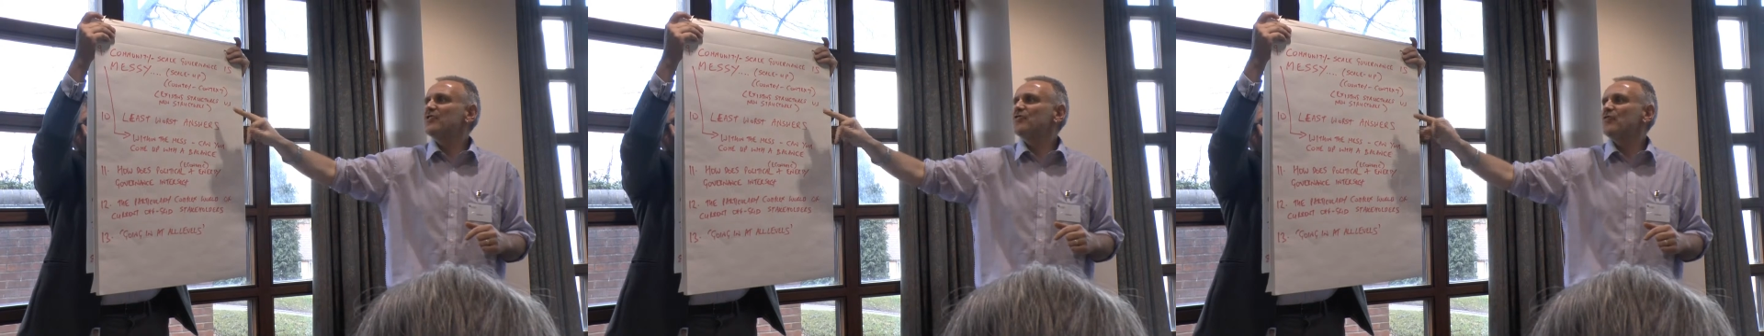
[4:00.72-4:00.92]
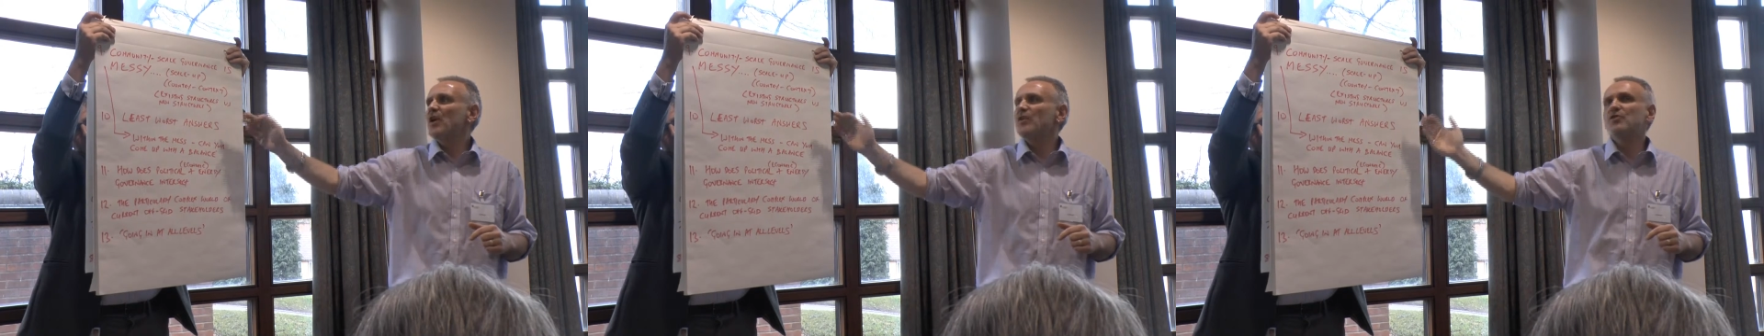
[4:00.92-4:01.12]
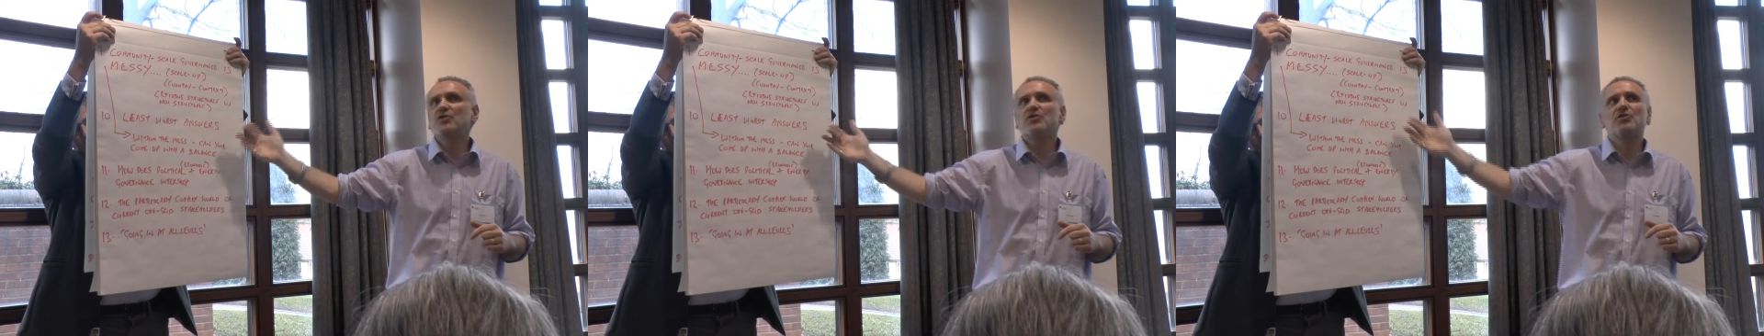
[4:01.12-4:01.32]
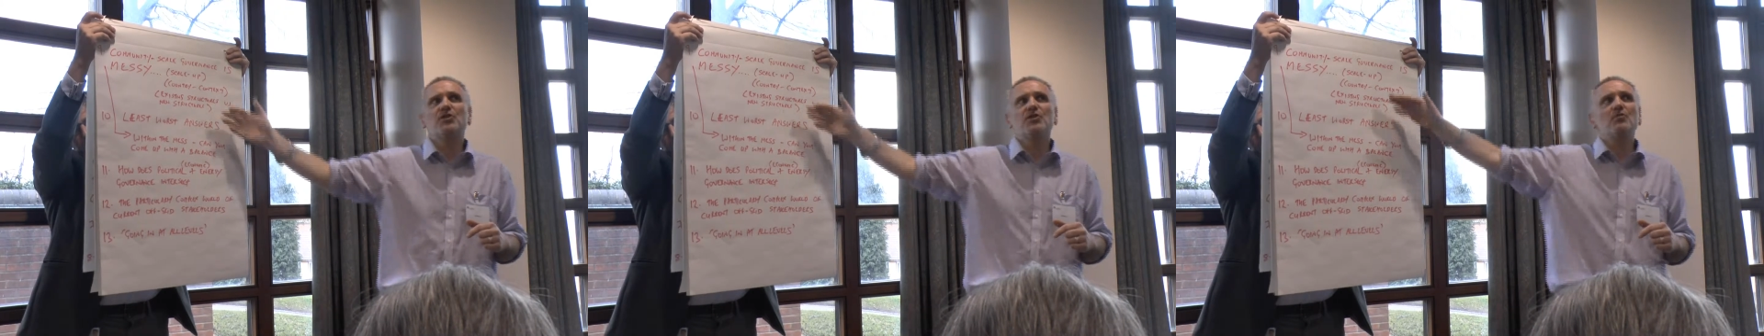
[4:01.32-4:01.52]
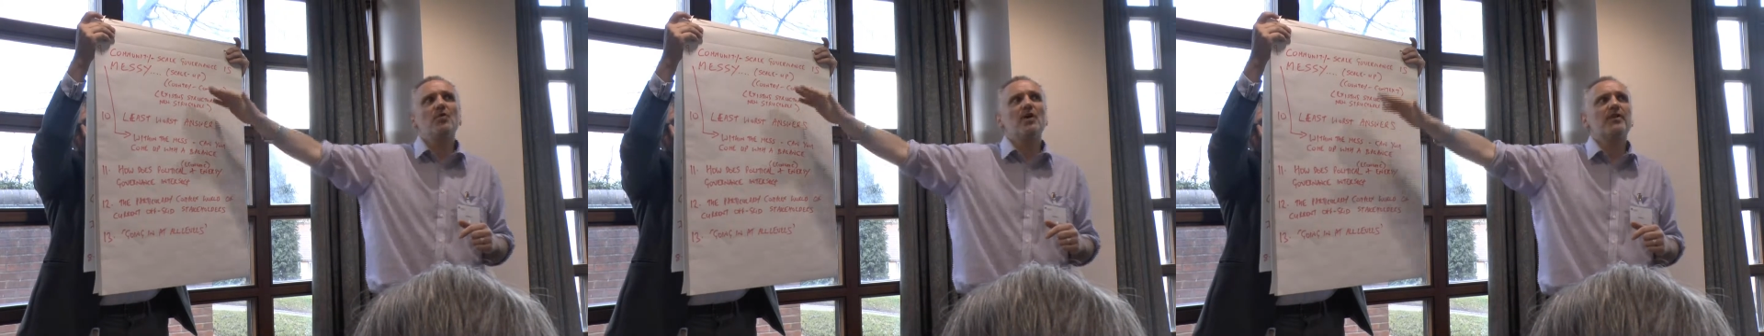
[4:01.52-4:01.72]
structures, do
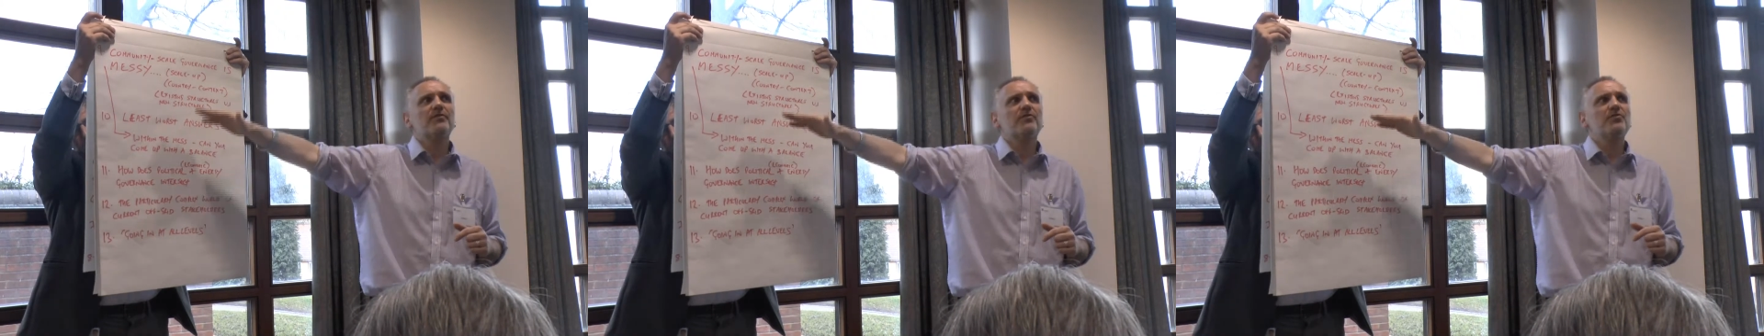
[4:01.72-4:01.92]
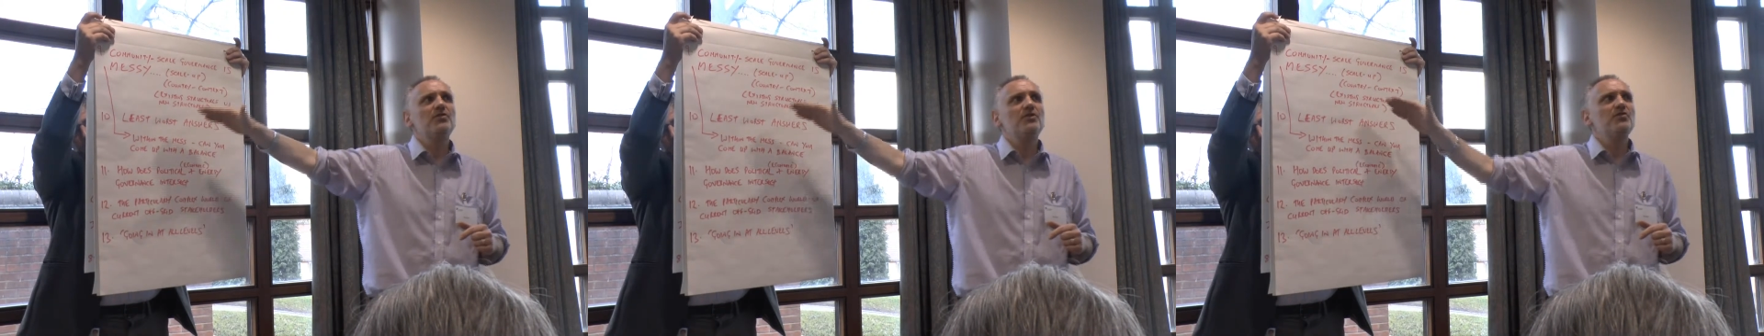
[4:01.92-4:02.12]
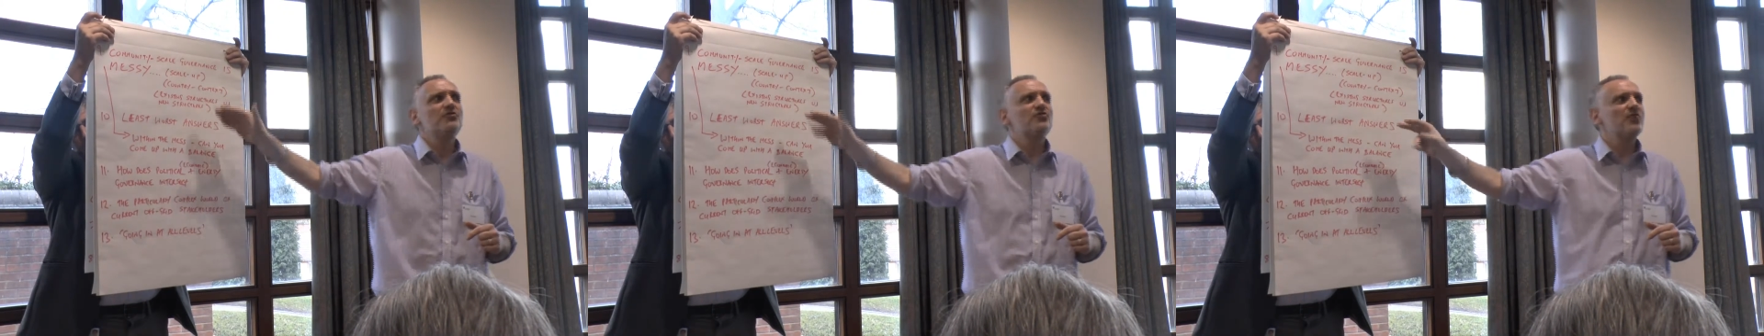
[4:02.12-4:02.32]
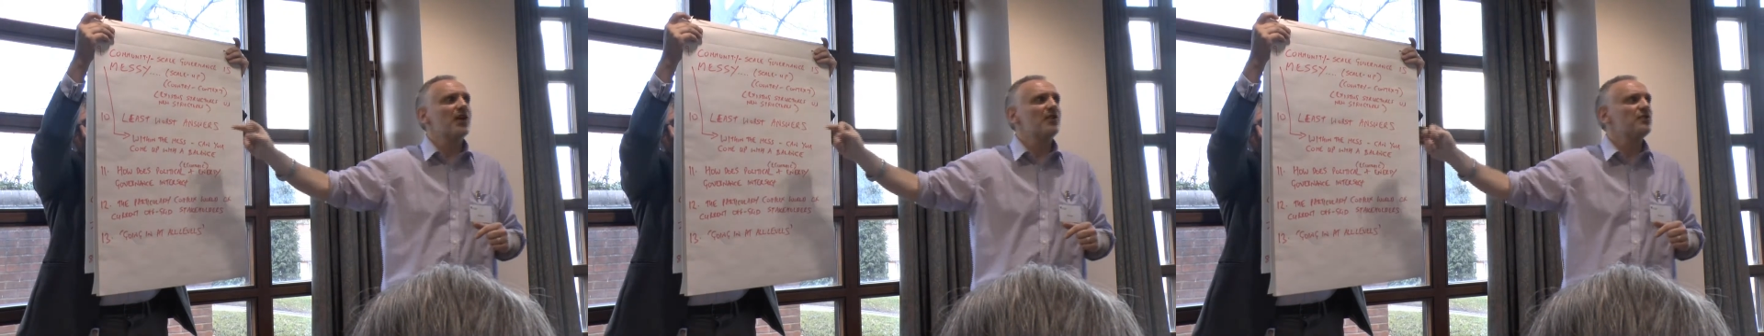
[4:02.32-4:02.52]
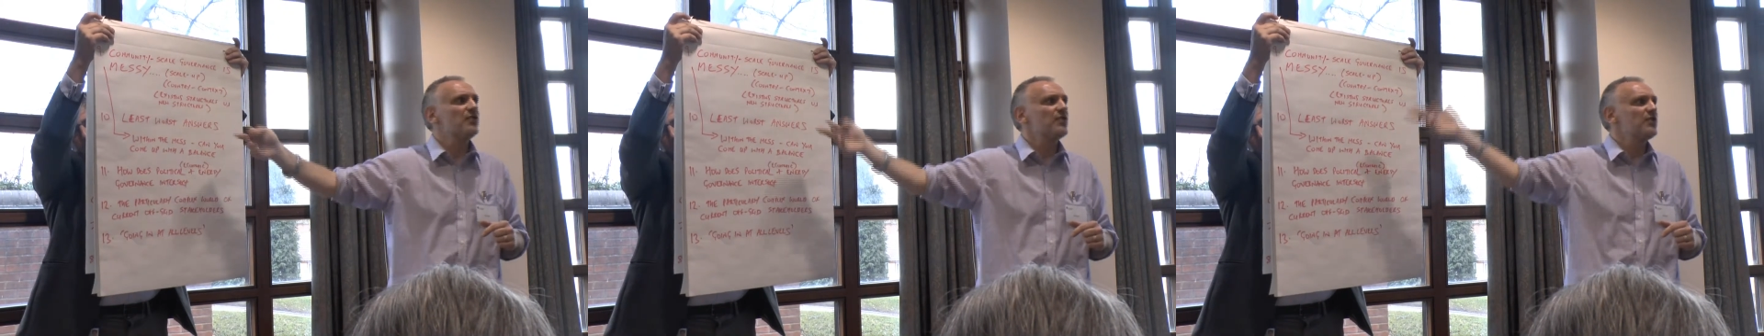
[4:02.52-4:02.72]
you work through new
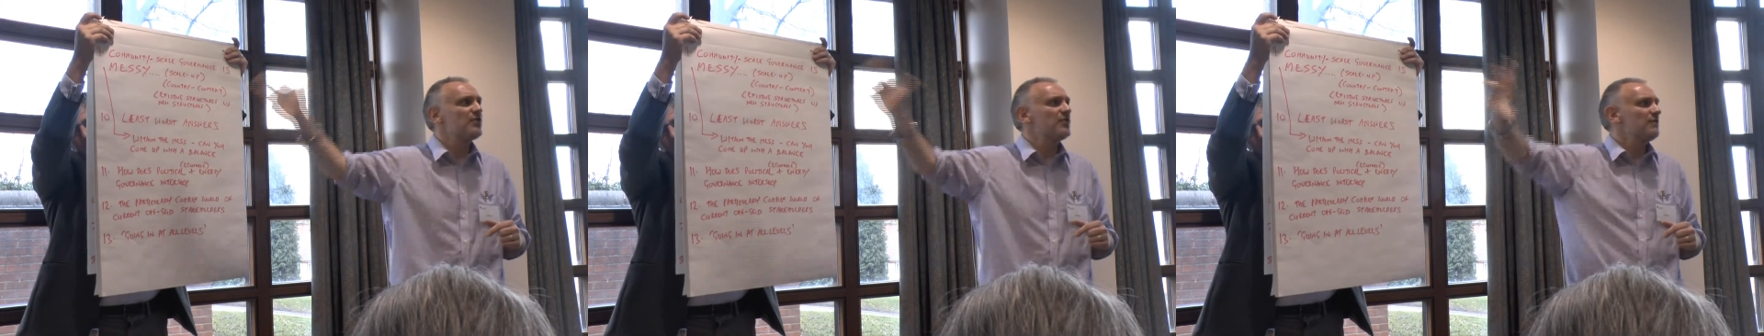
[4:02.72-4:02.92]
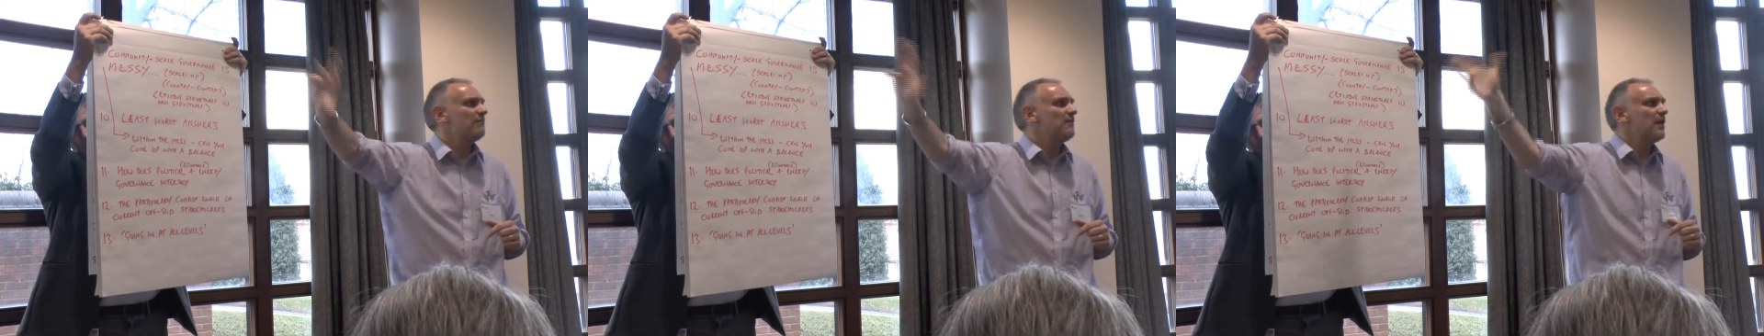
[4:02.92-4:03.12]
structures,